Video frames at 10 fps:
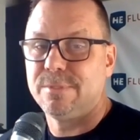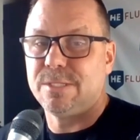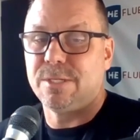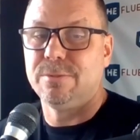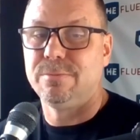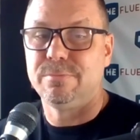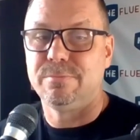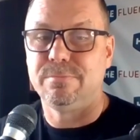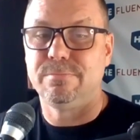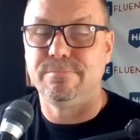you know,
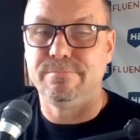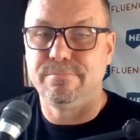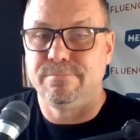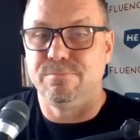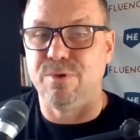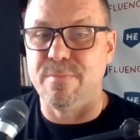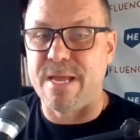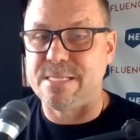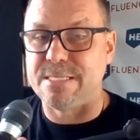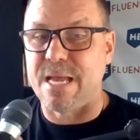we
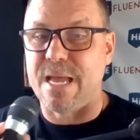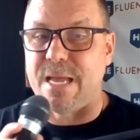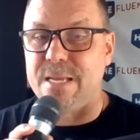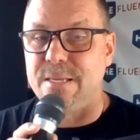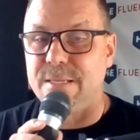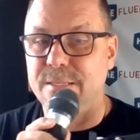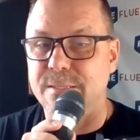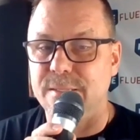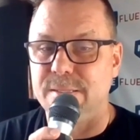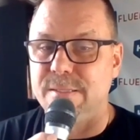may say,
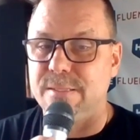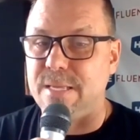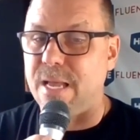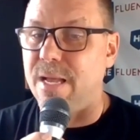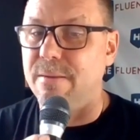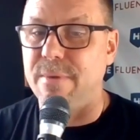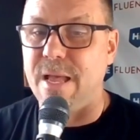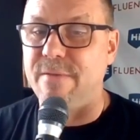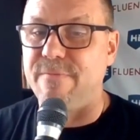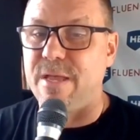yeah,
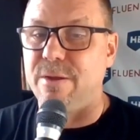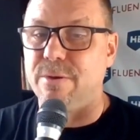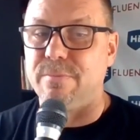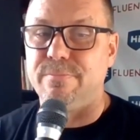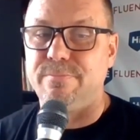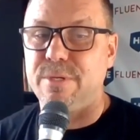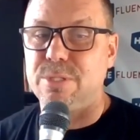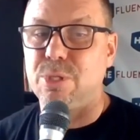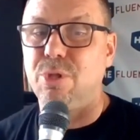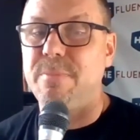I have anger, but
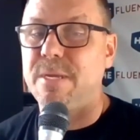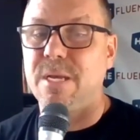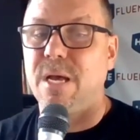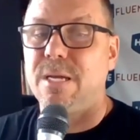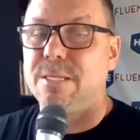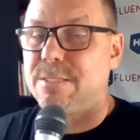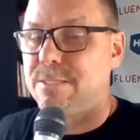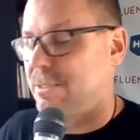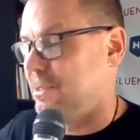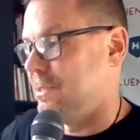it's only
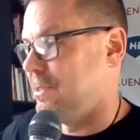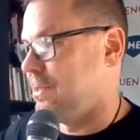because